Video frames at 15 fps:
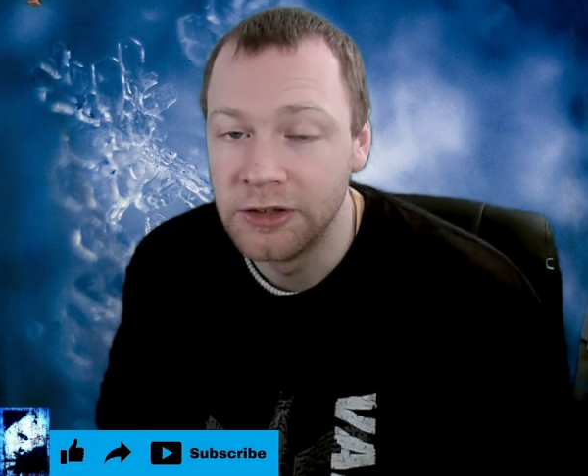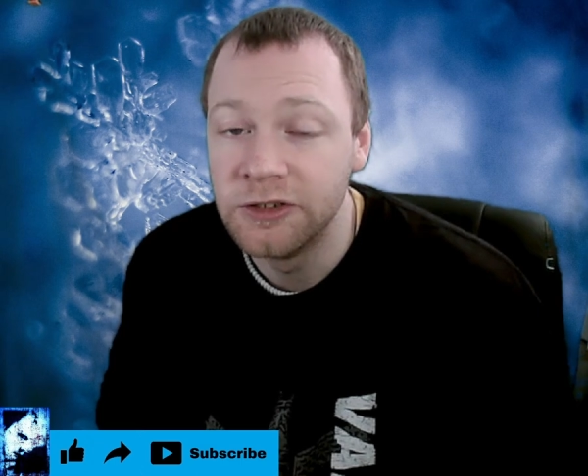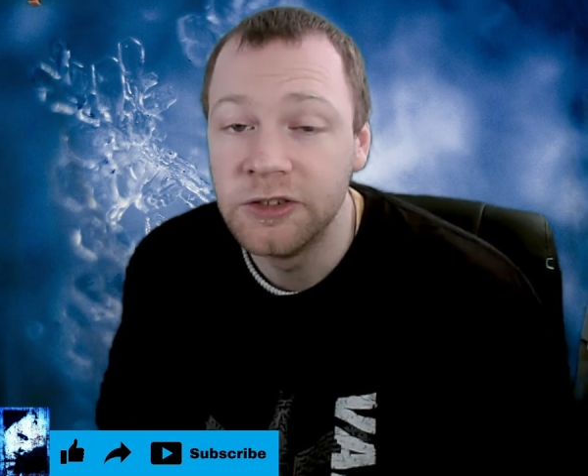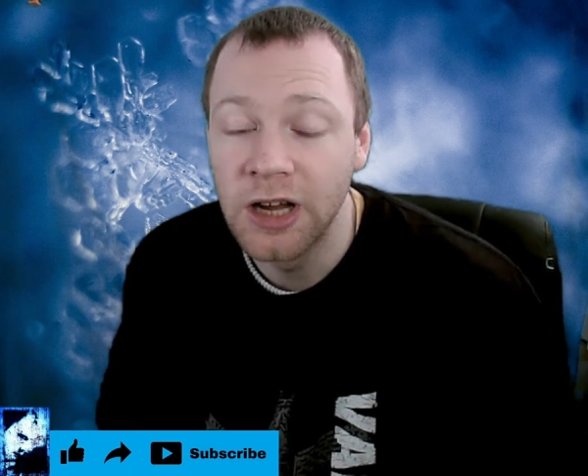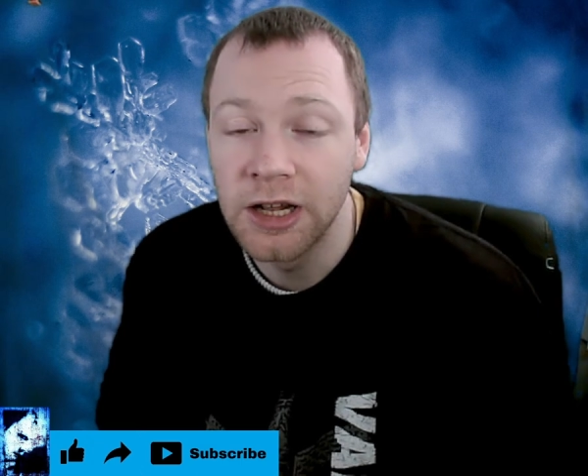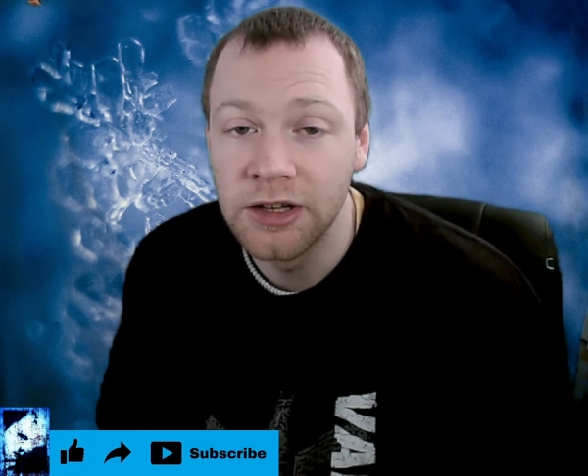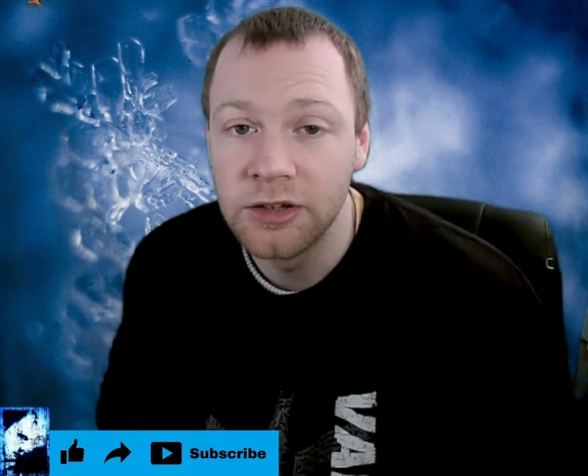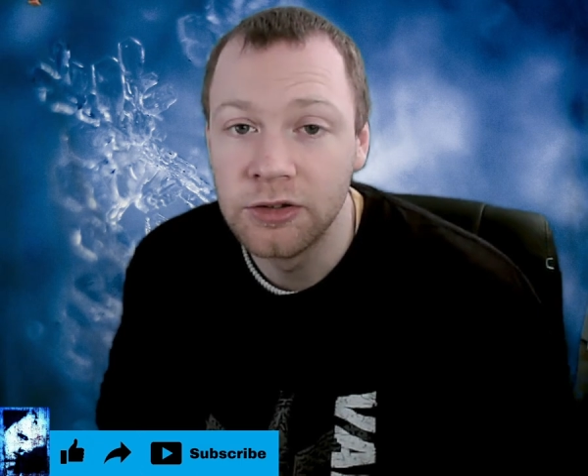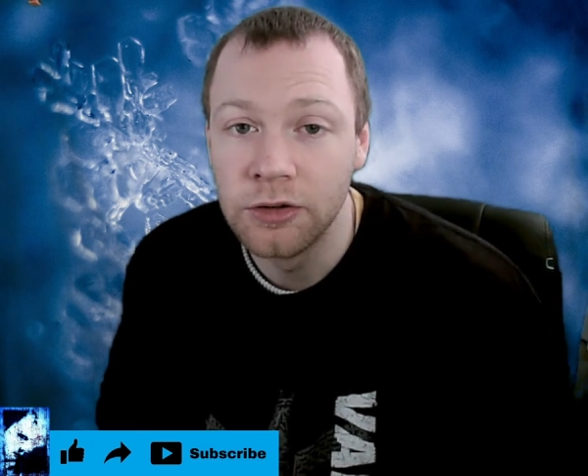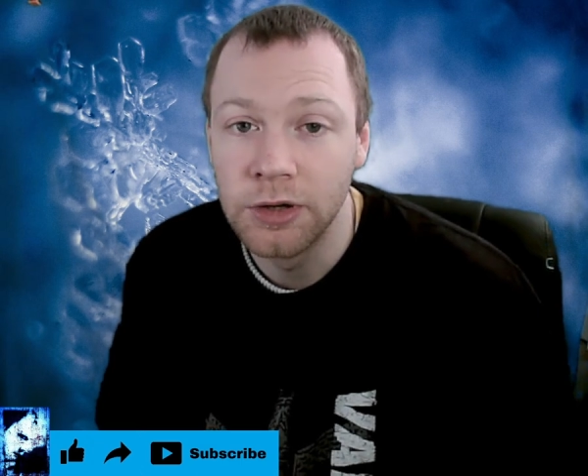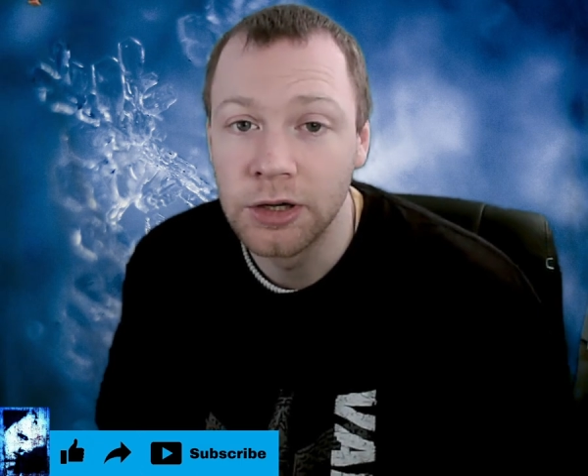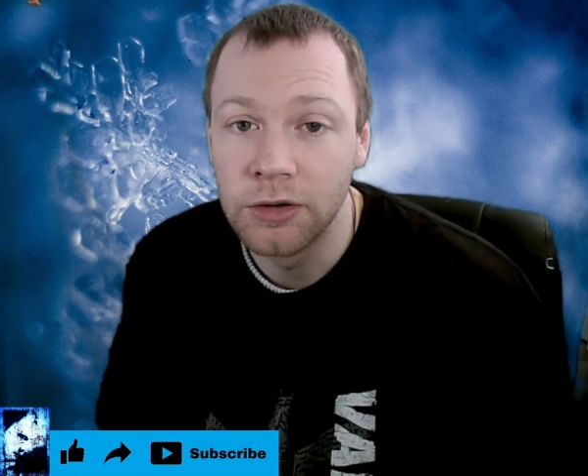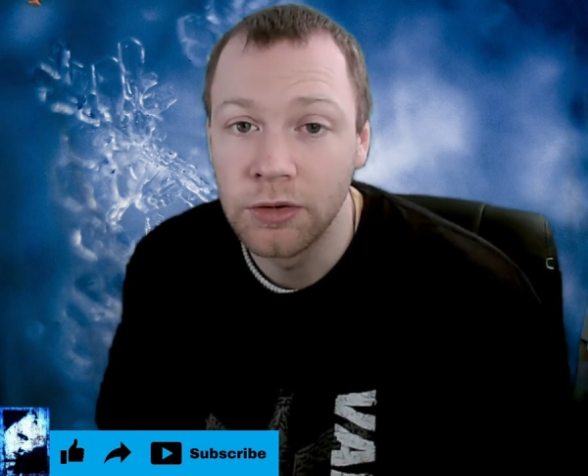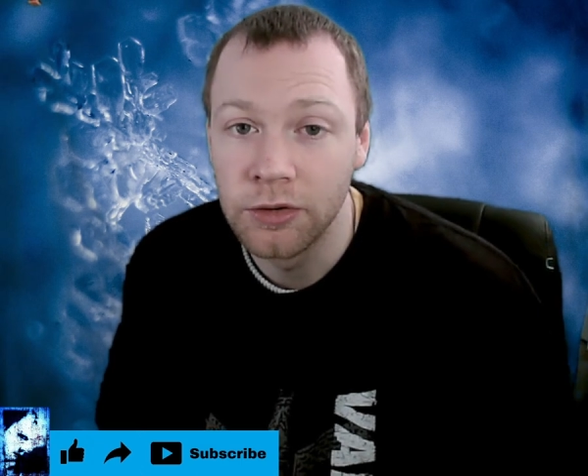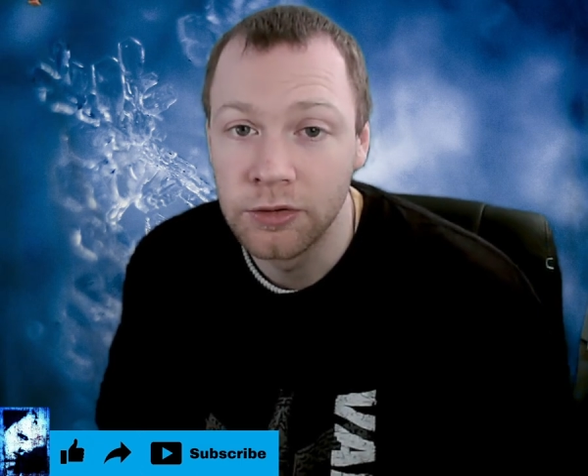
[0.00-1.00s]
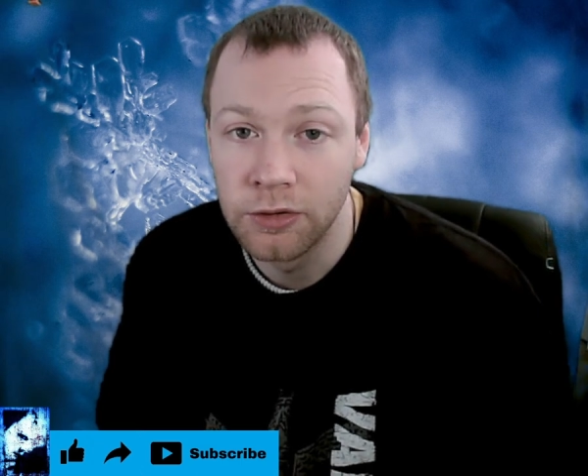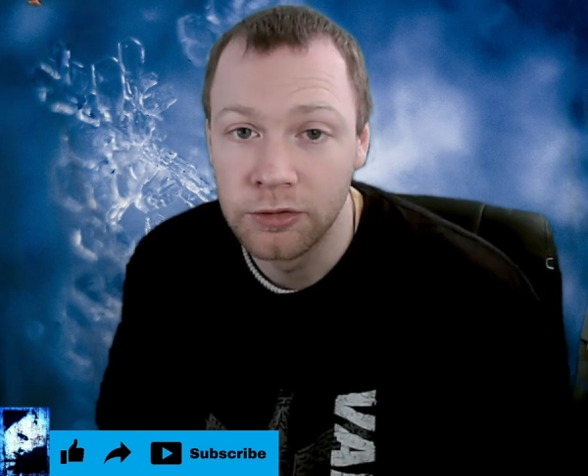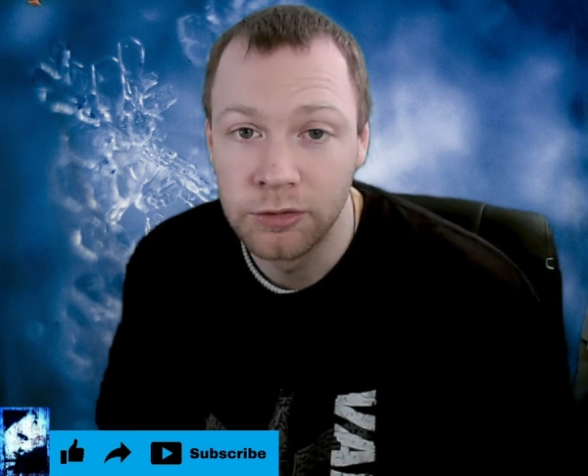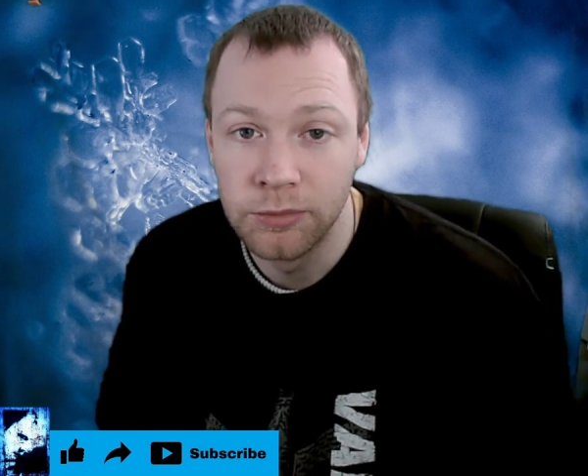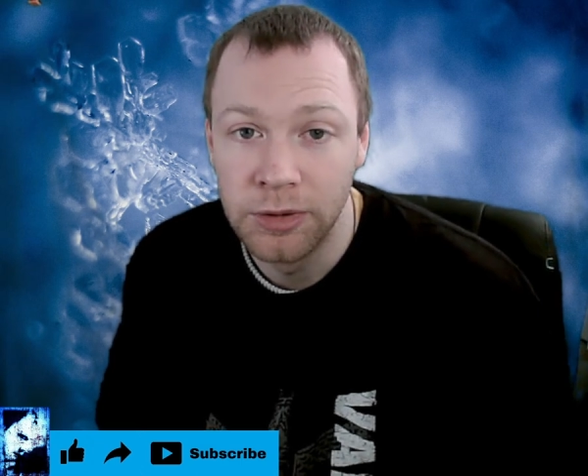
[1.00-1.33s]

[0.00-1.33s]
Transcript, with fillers: Share this story across social